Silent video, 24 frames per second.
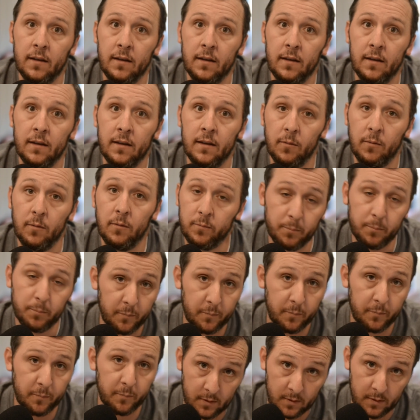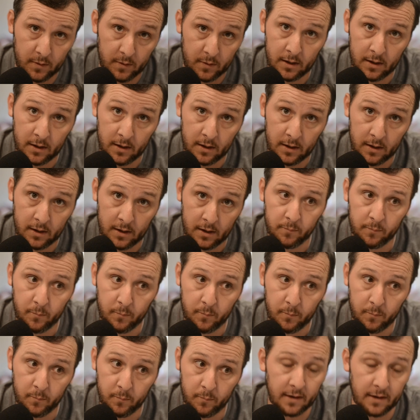And
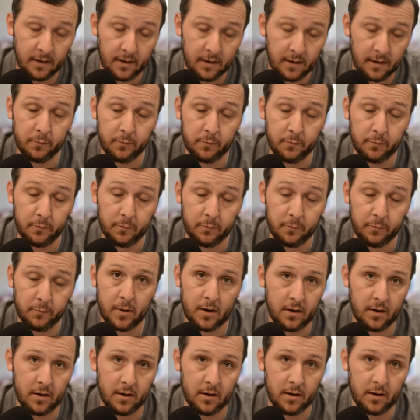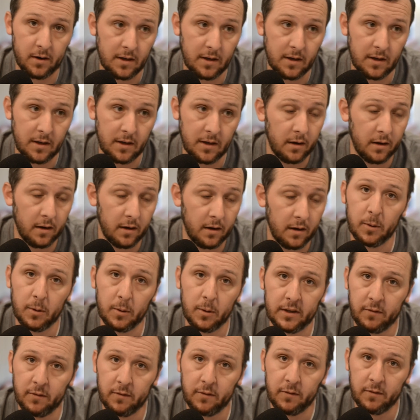because it informs every part of their thinking, it informs
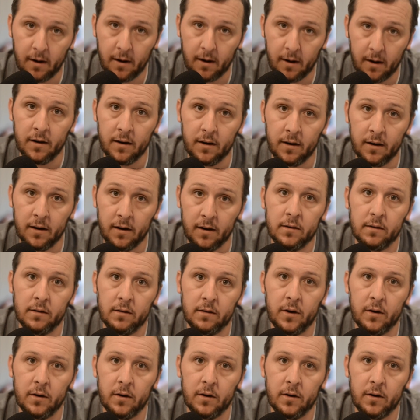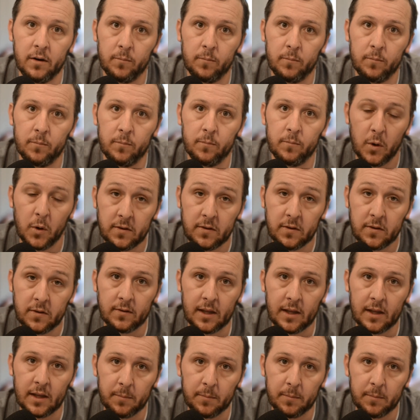every part of their choices they
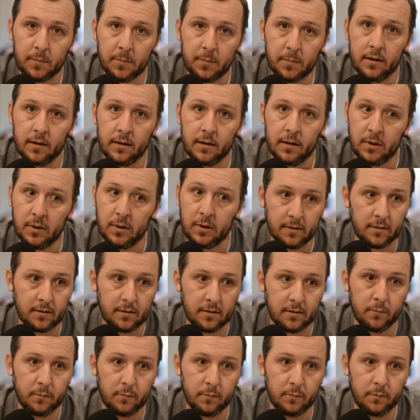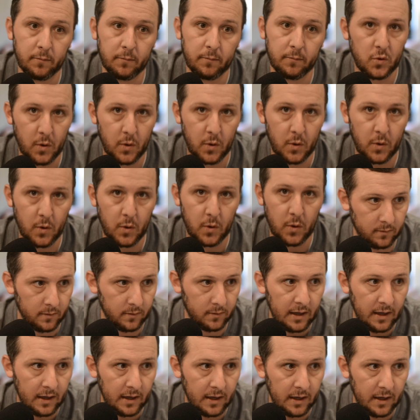make. And because it informs their choices,
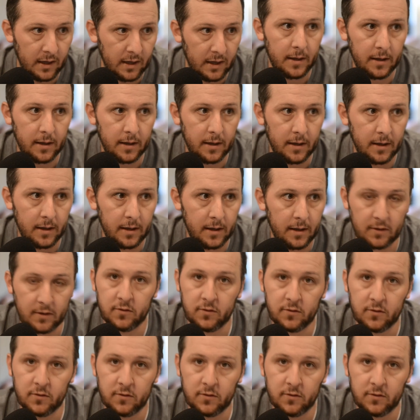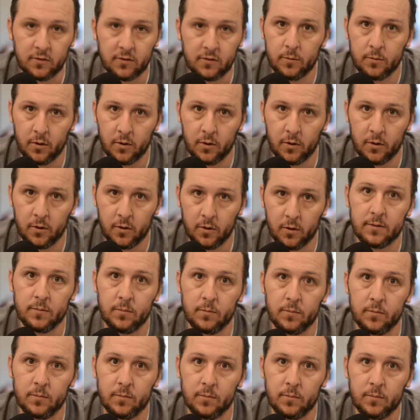it essentially creates their
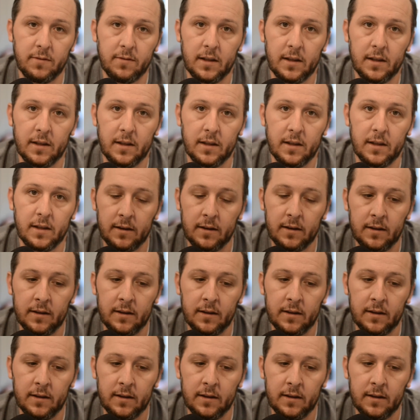life they live in.